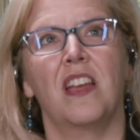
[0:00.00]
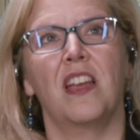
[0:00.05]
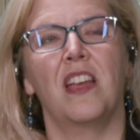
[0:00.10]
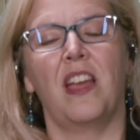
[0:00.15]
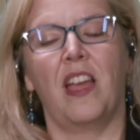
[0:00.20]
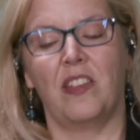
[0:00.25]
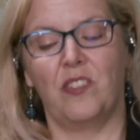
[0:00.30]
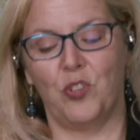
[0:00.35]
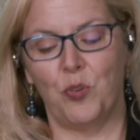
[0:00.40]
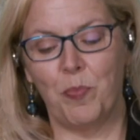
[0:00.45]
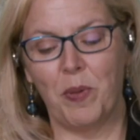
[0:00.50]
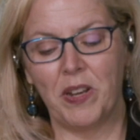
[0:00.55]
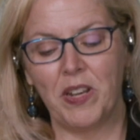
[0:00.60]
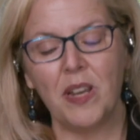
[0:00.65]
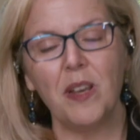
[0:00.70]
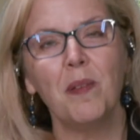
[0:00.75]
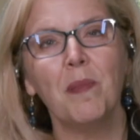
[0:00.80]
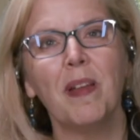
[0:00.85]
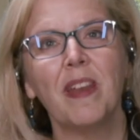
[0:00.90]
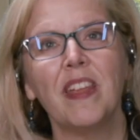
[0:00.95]
Has there been
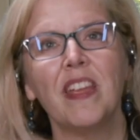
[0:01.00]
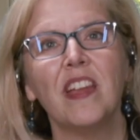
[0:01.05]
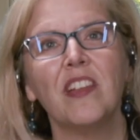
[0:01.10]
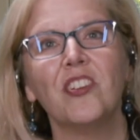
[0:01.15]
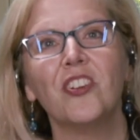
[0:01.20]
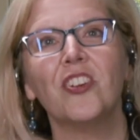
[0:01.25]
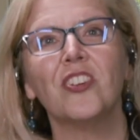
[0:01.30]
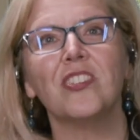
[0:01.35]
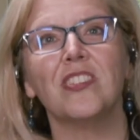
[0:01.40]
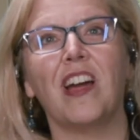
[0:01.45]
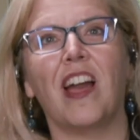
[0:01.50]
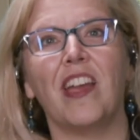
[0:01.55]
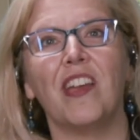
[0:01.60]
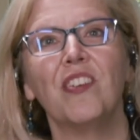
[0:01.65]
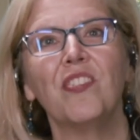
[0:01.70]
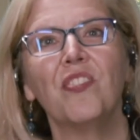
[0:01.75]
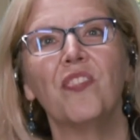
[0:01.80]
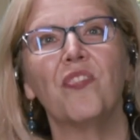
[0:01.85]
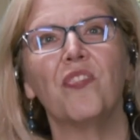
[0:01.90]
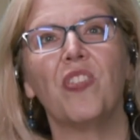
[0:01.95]
anybody in your
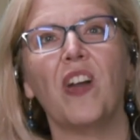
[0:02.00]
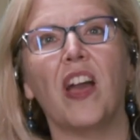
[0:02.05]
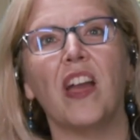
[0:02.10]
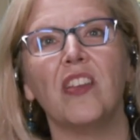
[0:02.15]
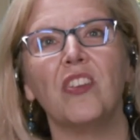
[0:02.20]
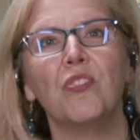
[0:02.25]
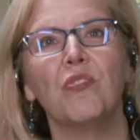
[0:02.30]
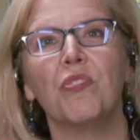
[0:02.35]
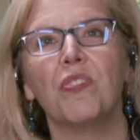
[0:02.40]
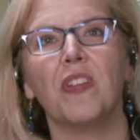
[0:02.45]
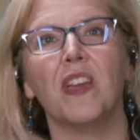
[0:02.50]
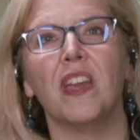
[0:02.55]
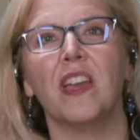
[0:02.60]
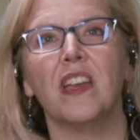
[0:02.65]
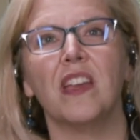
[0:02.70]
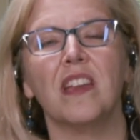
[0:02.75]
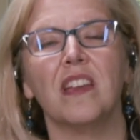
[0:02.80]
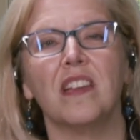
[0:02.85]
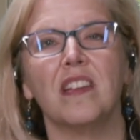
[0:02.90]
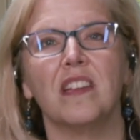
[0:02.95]
life that you
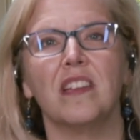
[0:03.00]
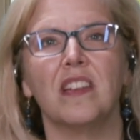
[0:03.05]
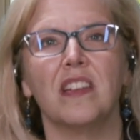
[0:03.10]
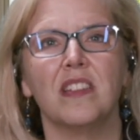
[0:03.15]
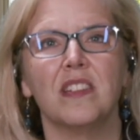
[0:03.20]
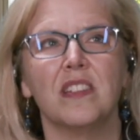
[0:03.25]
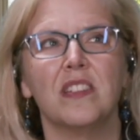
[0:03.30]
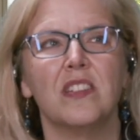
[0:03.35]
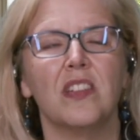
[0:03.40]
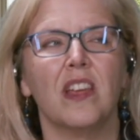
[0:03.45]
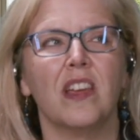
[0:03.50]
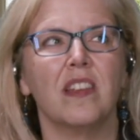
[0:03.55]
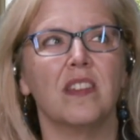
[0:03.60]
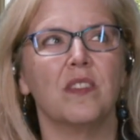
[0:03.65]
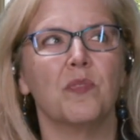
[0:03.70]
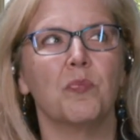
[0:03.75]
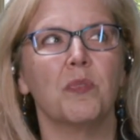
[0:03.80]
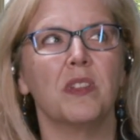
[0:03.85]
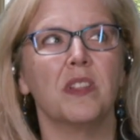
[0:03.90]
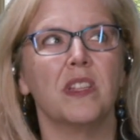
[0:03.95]
think is
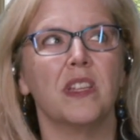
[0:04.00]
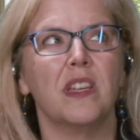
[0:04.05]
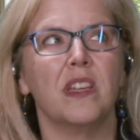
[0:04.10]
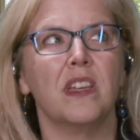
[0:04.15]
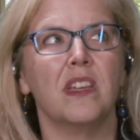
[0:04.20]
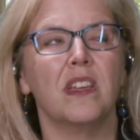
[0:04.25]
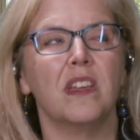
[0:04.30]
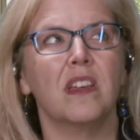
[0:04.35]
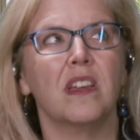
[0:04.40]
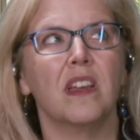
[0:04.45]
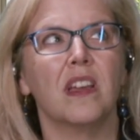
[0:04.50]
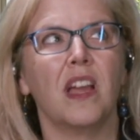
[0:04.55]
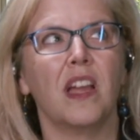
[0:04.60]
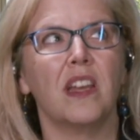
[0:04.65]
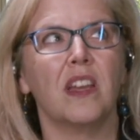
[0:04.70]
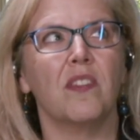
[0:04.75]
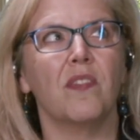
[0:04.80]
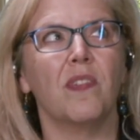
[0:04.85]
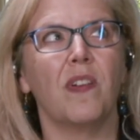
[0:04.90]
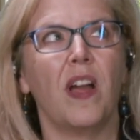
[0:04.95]
has really
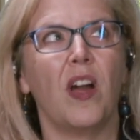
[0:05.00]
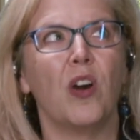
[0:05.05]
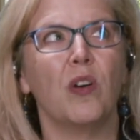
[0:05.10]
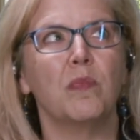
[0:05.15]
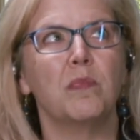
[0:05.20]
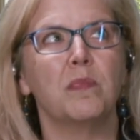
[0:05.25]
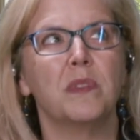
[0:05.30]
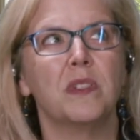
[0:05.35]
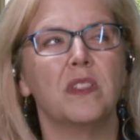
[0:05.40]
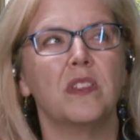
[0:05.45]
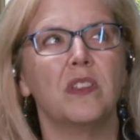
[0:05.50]
kind of helped